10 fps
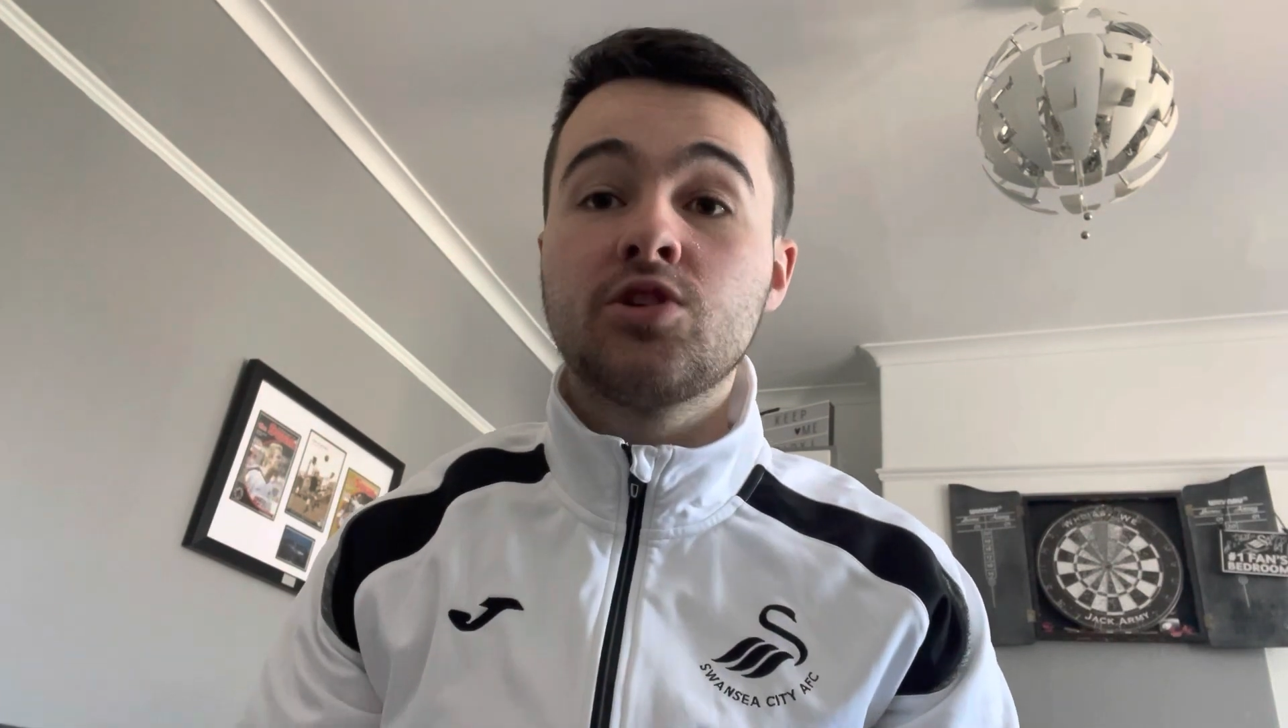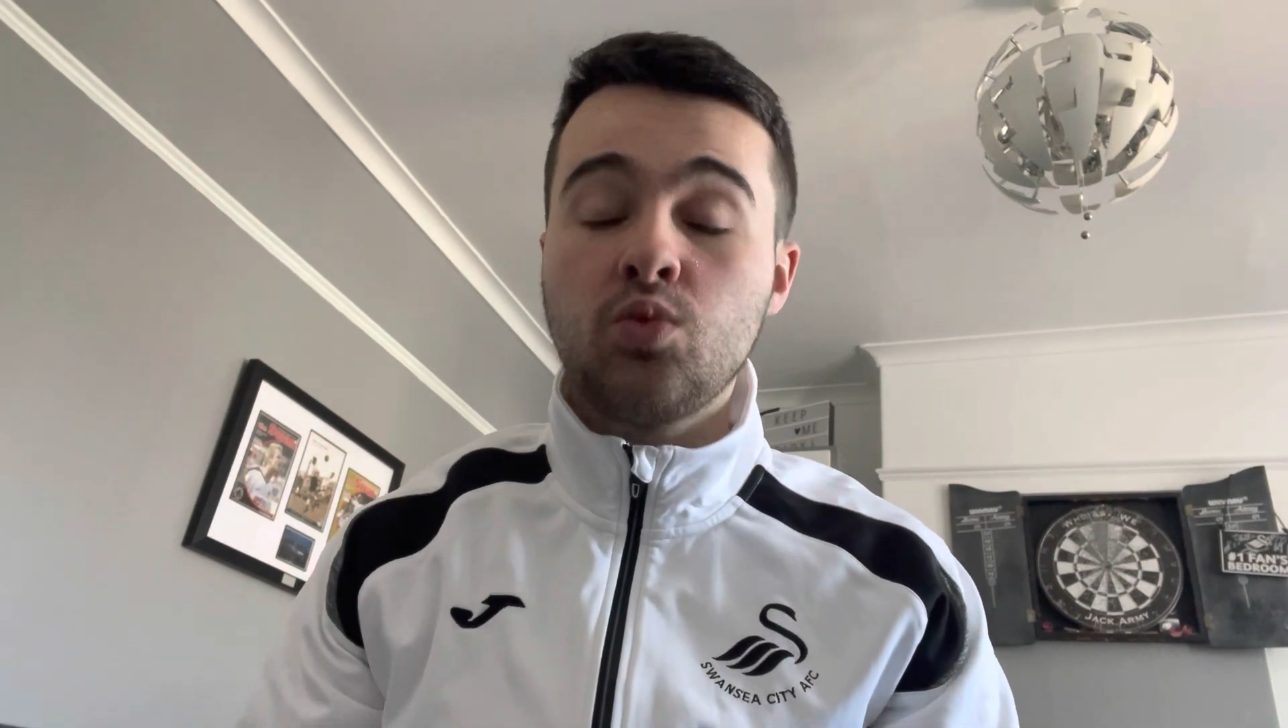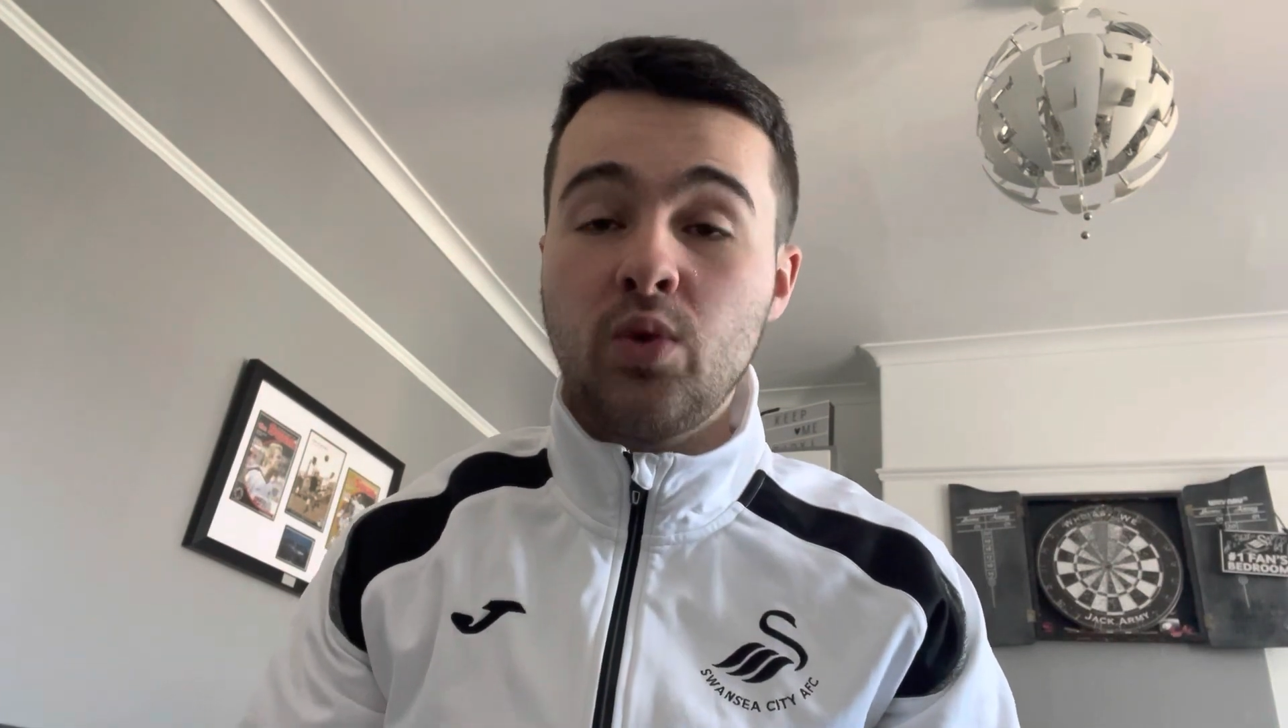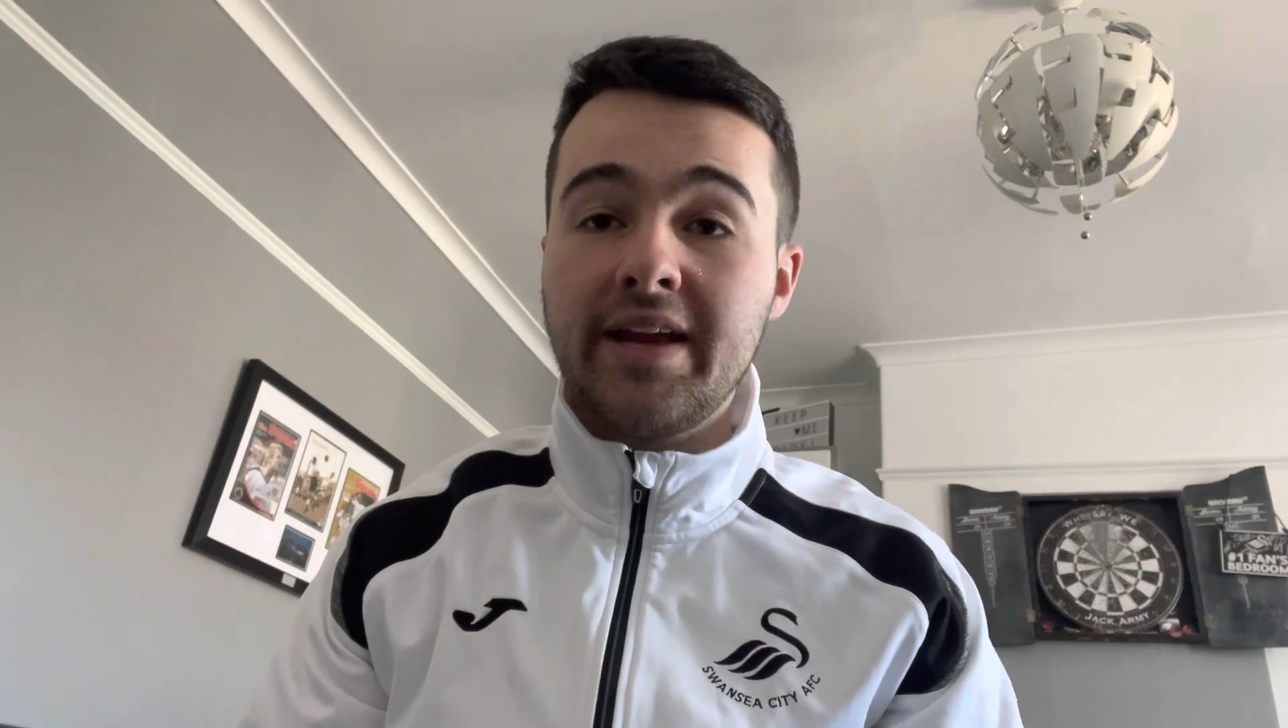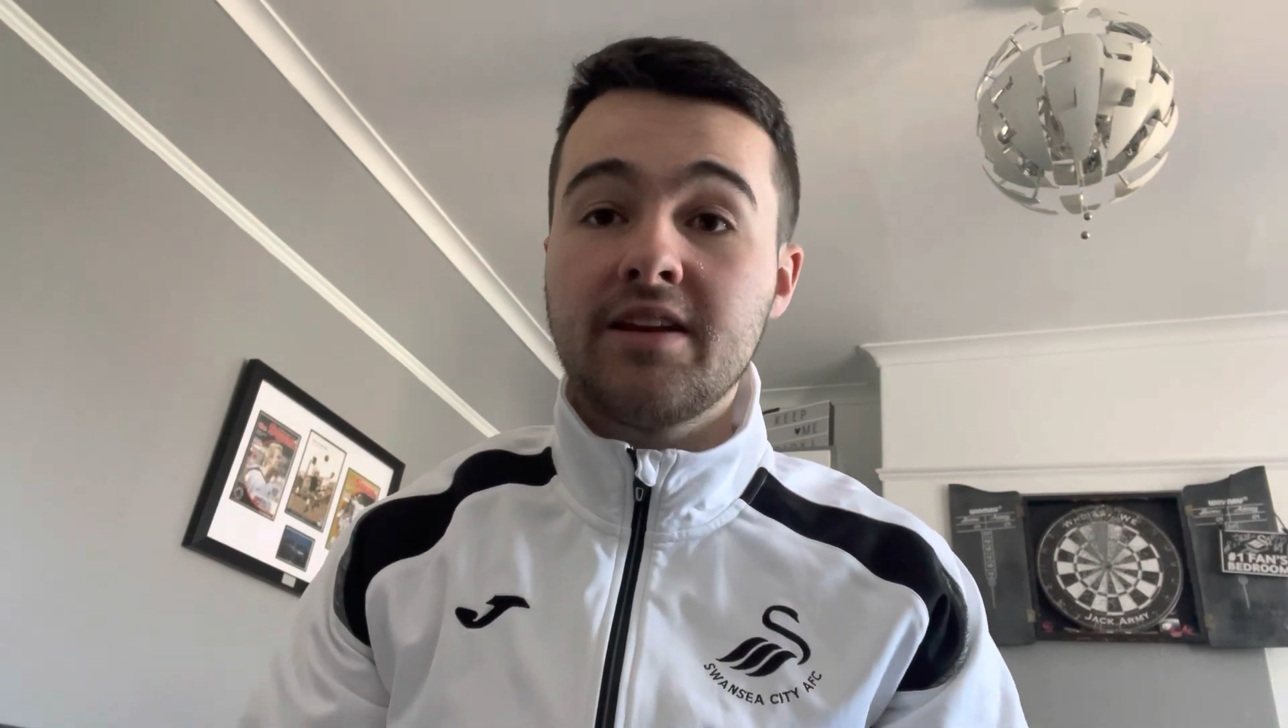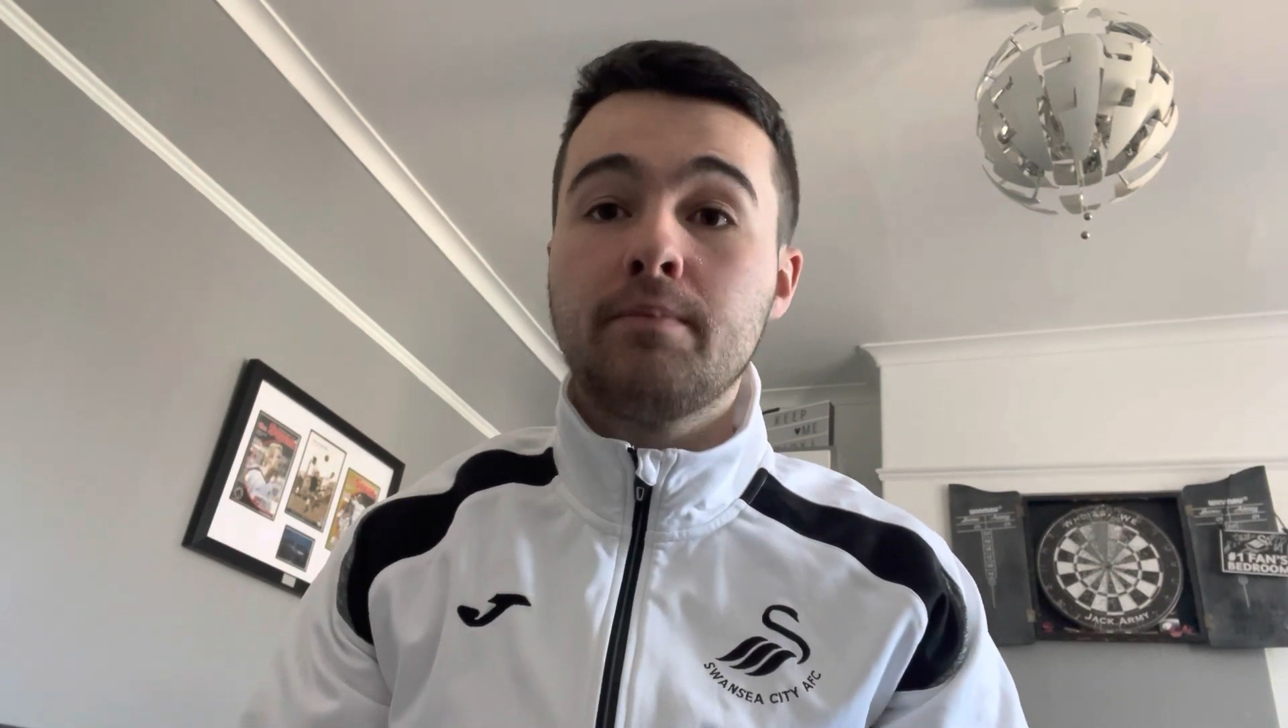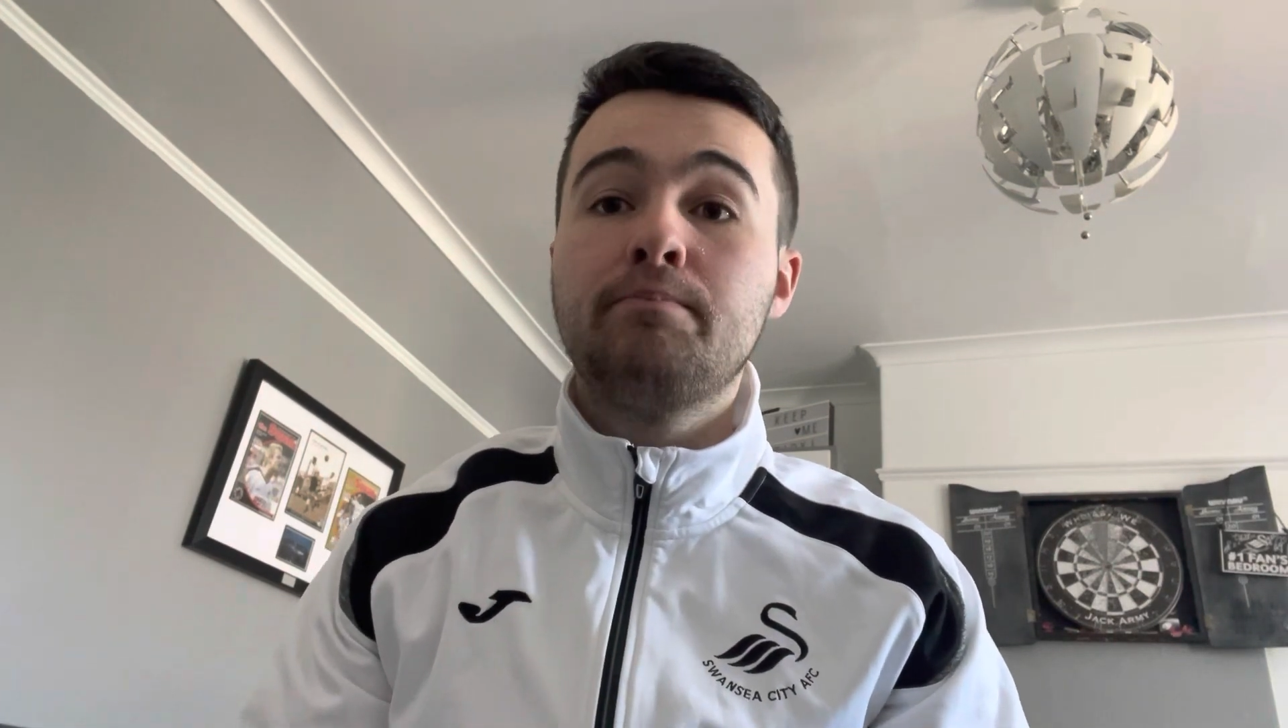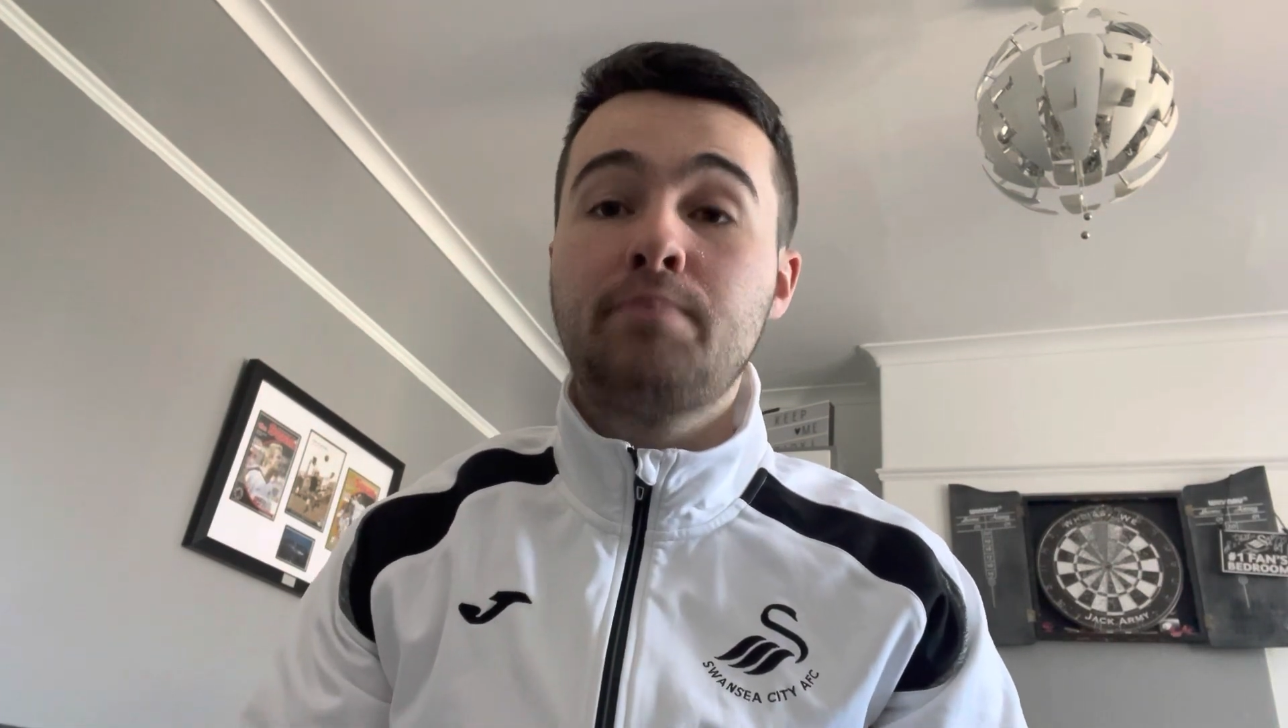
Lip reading: to win